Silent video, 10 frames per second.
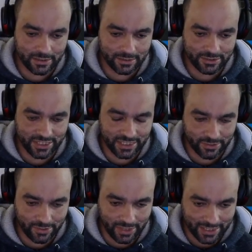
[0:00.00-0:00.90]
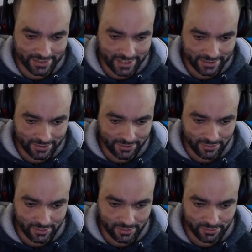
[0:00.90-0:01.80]
generalize that
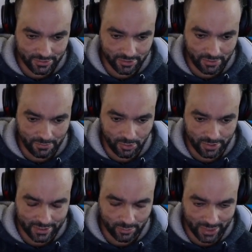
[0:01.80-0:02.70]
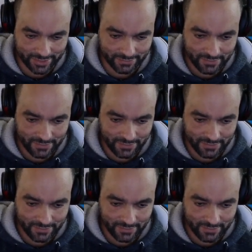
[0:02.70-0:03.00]
to control more than one.